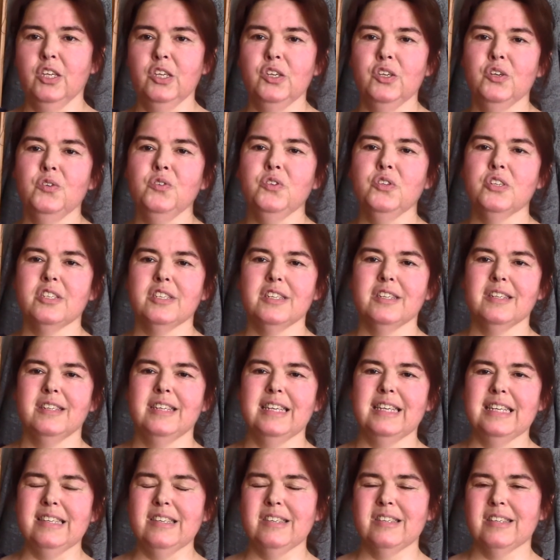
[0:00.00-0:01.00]
used
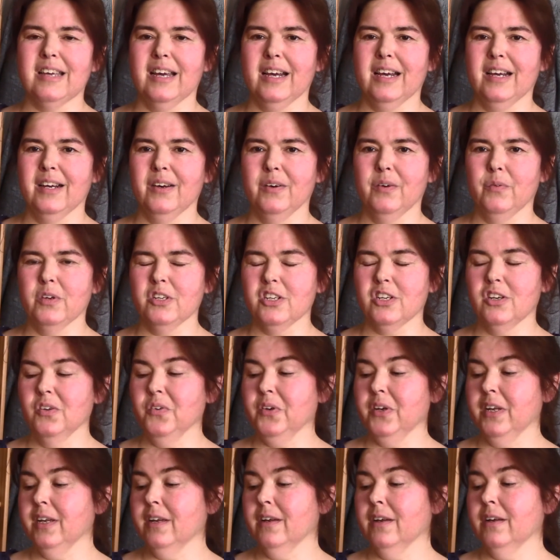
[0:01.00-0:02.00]
this, I was
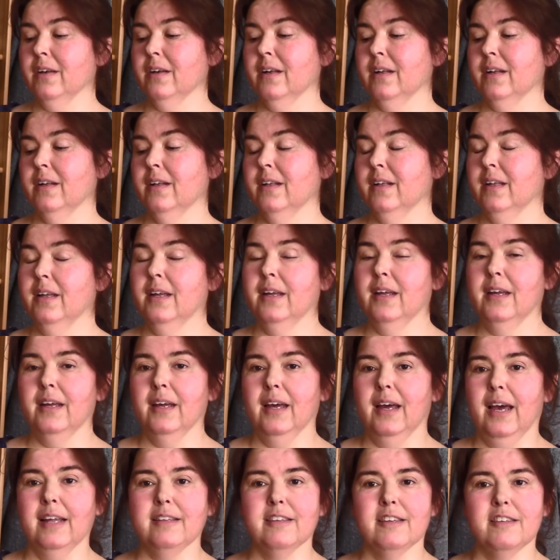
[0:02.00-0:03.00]
looking
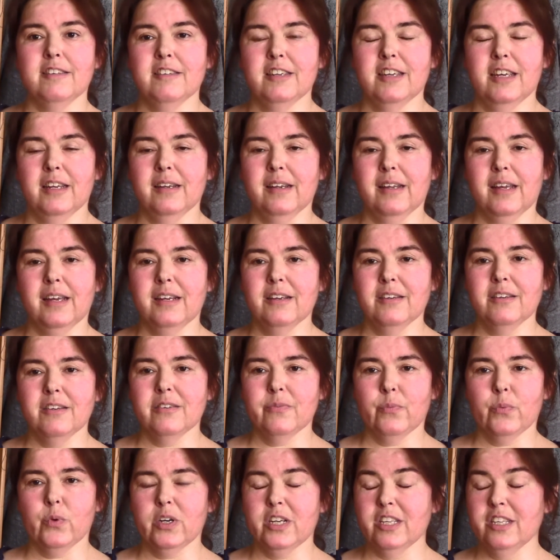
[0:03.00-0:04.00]
at the tin
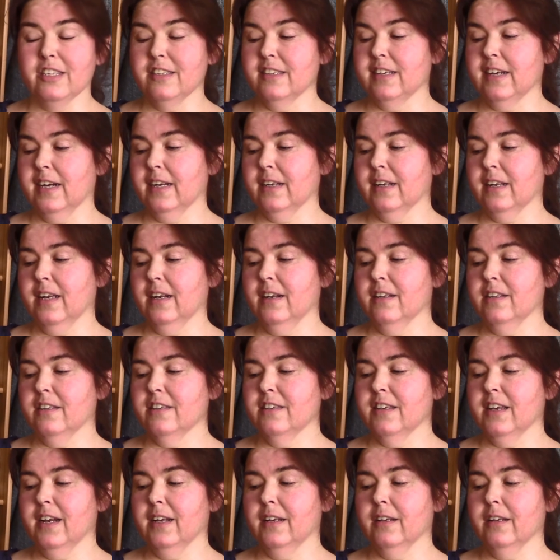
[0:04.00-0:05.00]
and what it said, and it
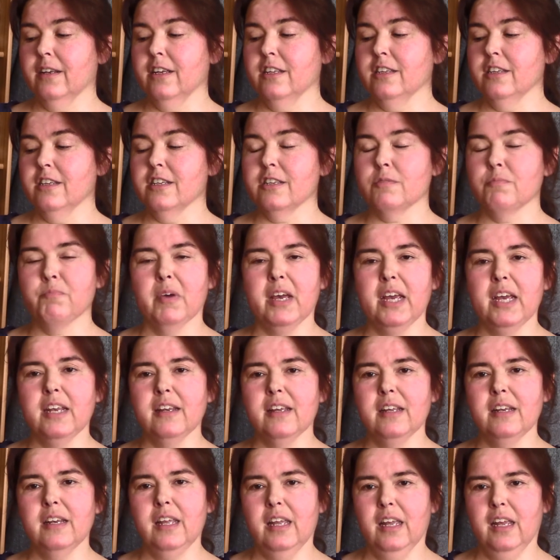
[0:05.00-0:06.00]
said it is made
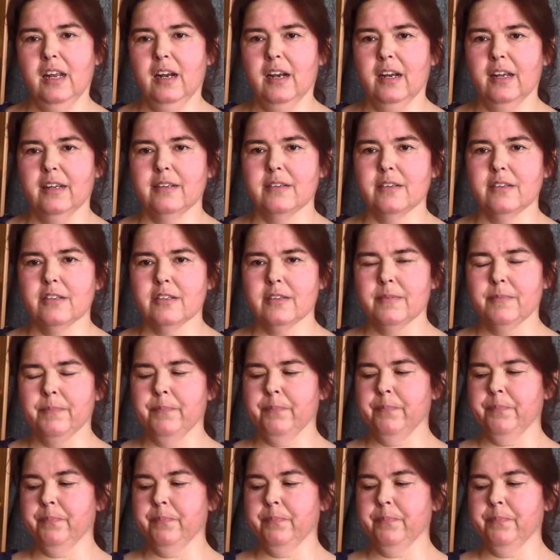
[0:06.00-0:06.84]
in England.